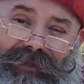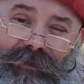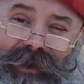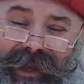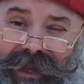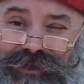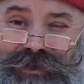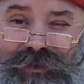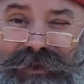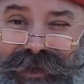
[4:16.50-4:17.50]
They're
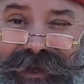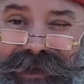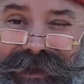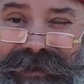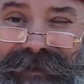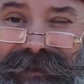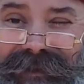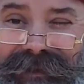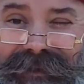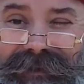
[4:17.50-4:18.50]
each unique.
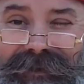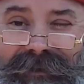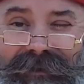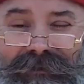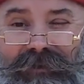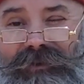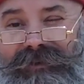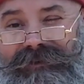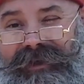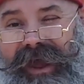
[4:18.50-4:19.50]
So
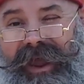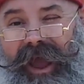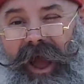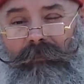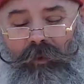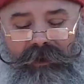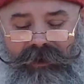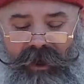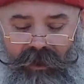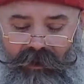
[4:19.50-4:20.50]
today I'm going to
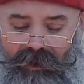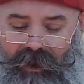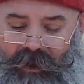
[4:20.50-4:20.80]
color